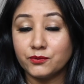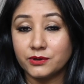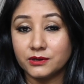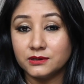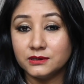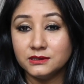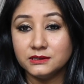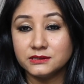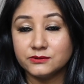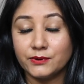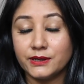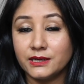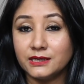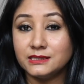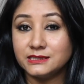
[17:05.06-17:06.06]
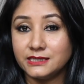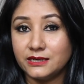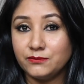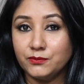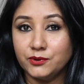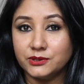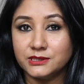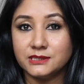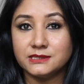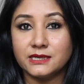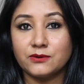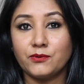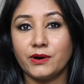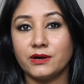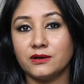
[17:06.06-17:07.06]
world, only in 10 boutiques,
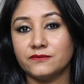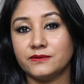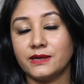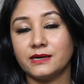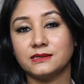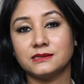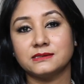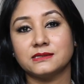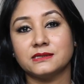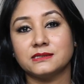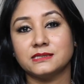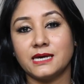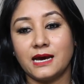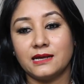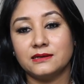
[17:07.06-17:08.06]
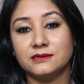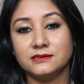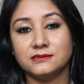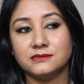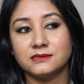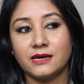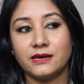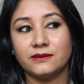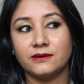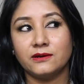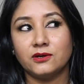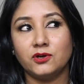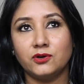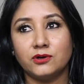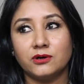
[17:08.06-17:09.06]
and one of that is in Dallas, I
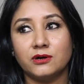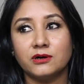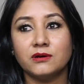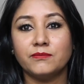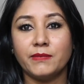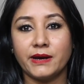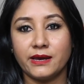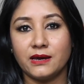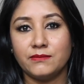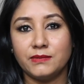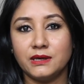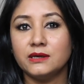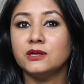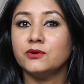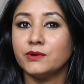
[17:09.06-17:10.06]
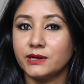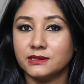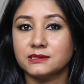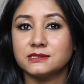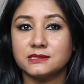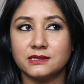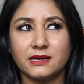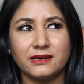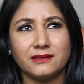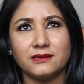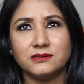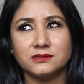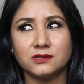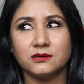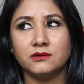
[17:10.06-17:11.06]
think New York, Miami, in United States, I
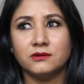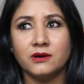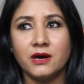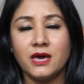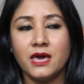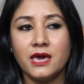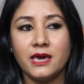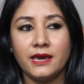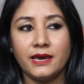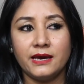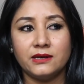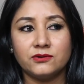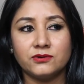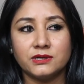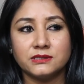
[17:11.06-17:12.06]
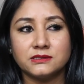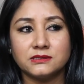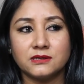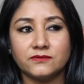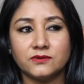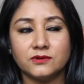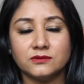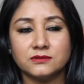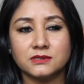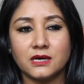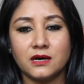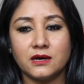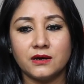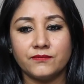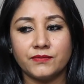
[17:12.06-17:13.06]
think so, and rest of those
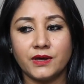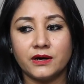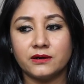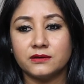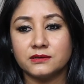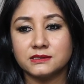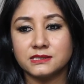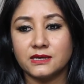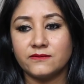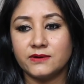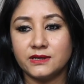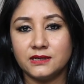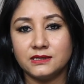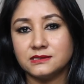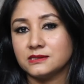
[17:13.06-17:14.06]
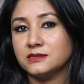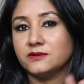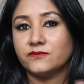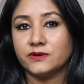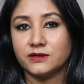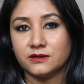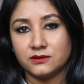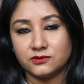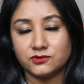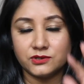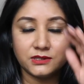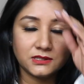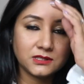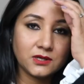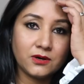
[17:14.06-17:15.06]
another 7 is in different
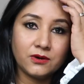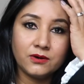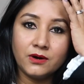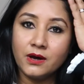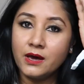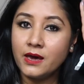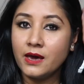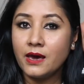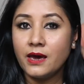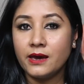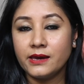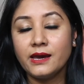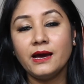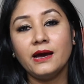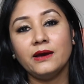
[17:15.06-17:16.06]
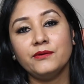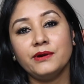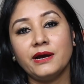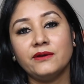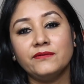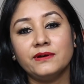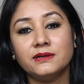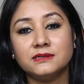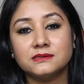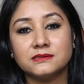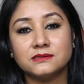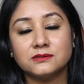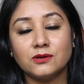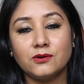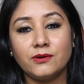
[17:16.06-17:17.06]
countries. So yeah, I felt
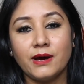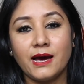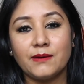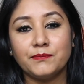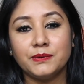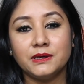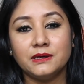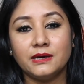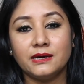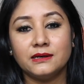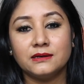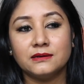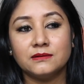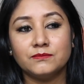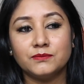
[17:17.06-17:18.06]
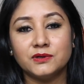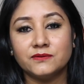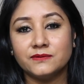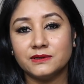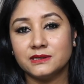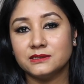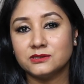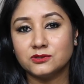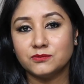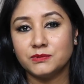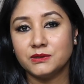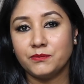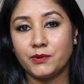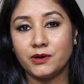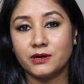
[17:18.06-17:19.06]
so happy and privileged to
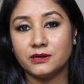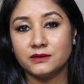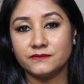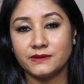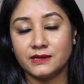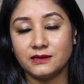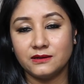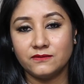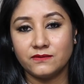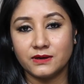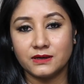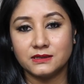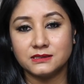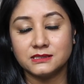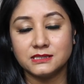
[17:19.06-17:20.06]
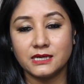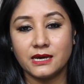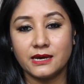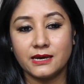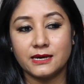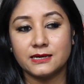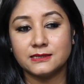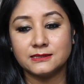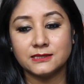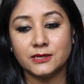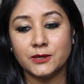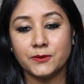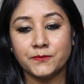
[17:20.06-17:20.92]
be a part of that event and